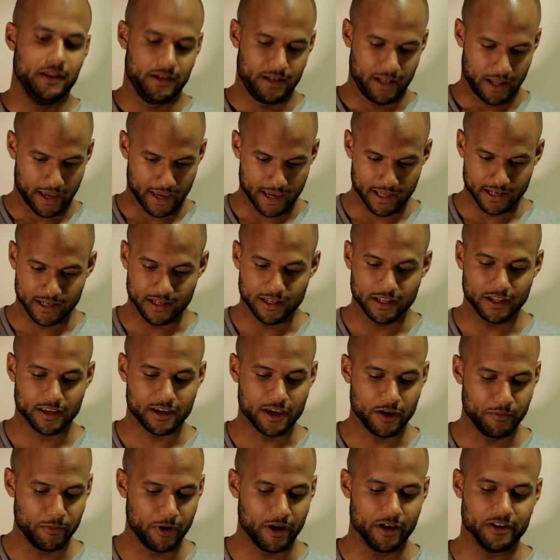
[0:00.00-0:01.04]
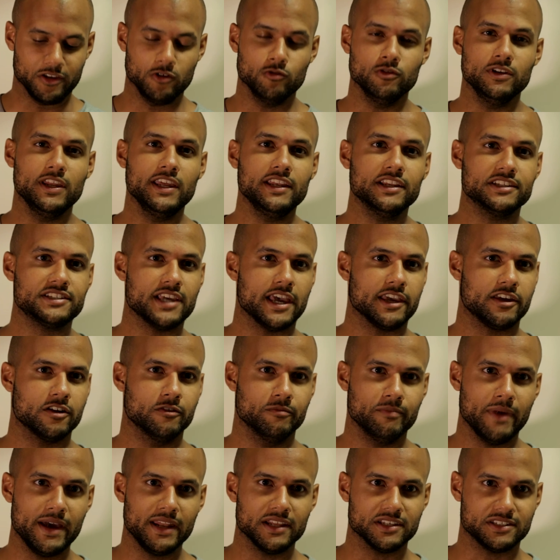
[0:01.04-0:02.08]
Dad, come on, you need to take
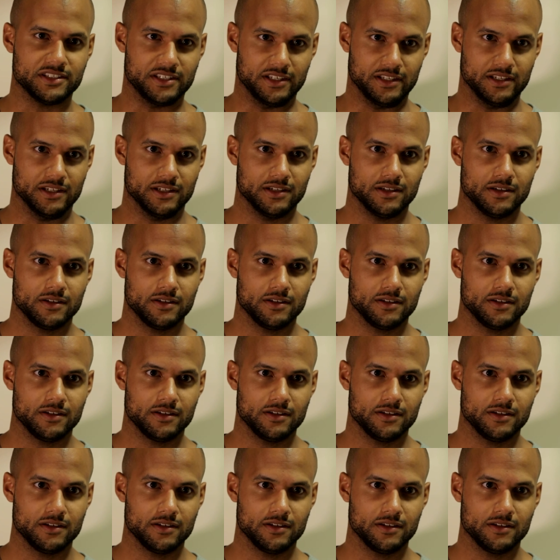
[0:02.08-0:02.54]
your medicine.